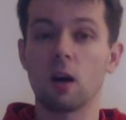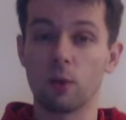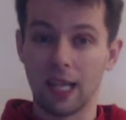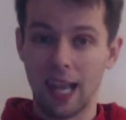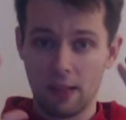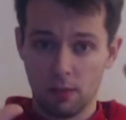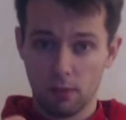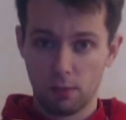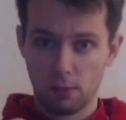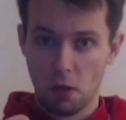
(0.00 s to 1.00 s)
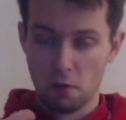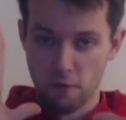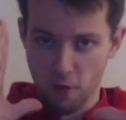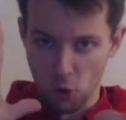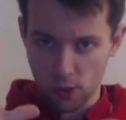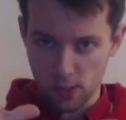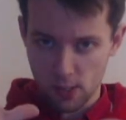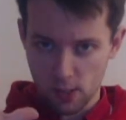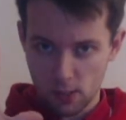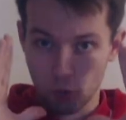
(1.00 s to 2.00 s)
are a lens, a
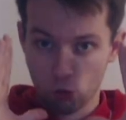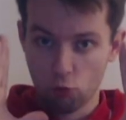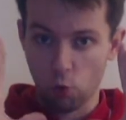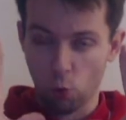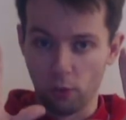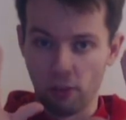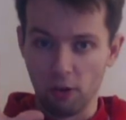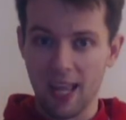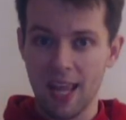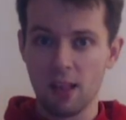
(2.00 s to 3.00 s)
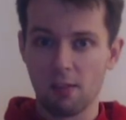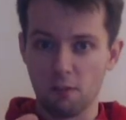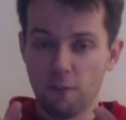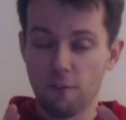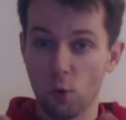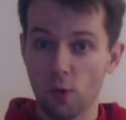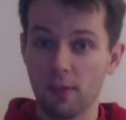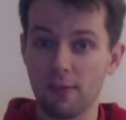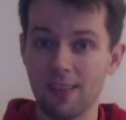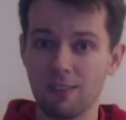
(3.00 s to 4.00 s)
focus that draws our gaze and
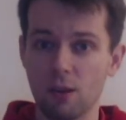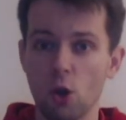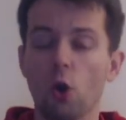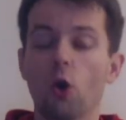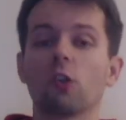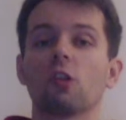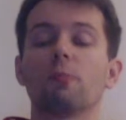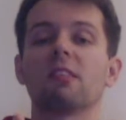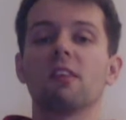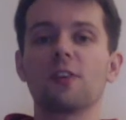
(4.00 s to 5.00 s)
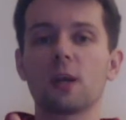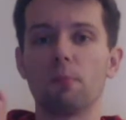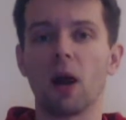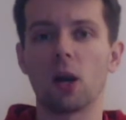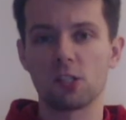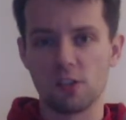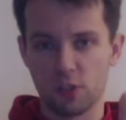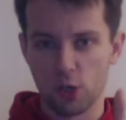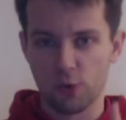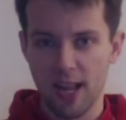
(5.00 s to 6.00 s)
focuses it on specific parts of
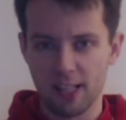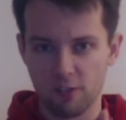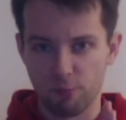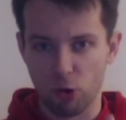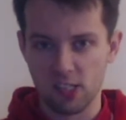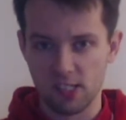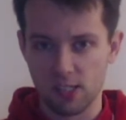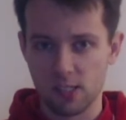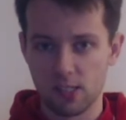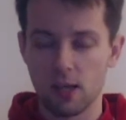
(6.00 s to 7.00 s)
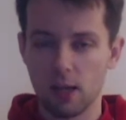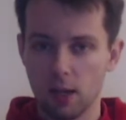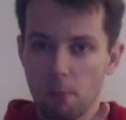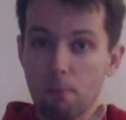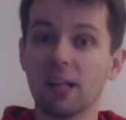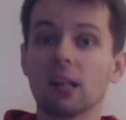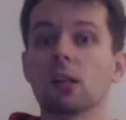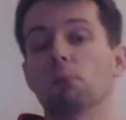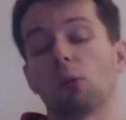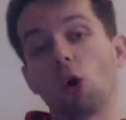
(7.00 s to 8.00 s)
the creative process.
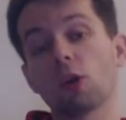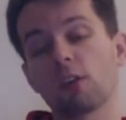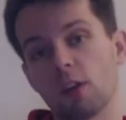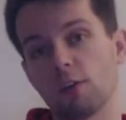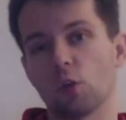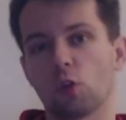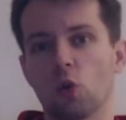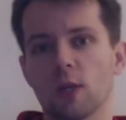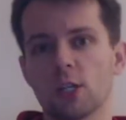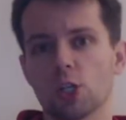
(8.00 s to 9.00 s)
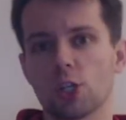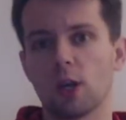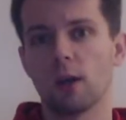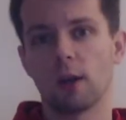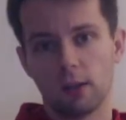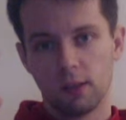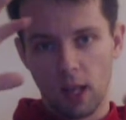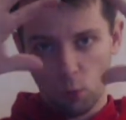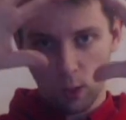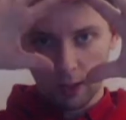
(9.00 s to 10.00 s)
Building blocks, if you so wish,
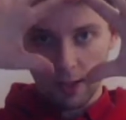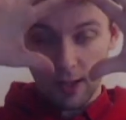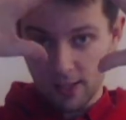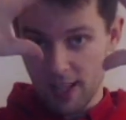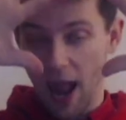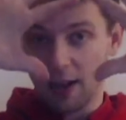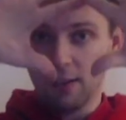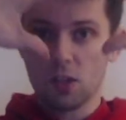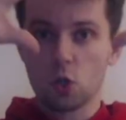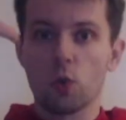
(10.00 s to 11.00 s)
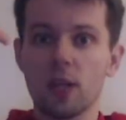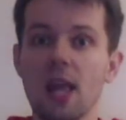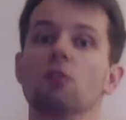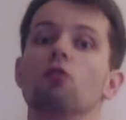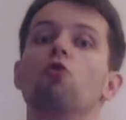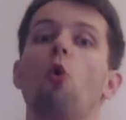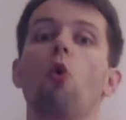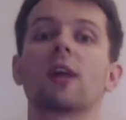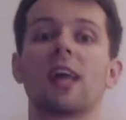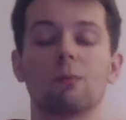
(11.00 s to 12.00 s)
that will, in the end, create
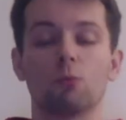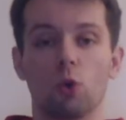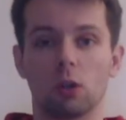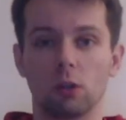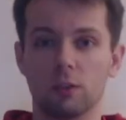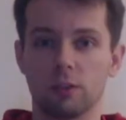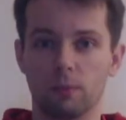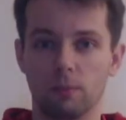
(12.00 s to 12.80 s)
your game world.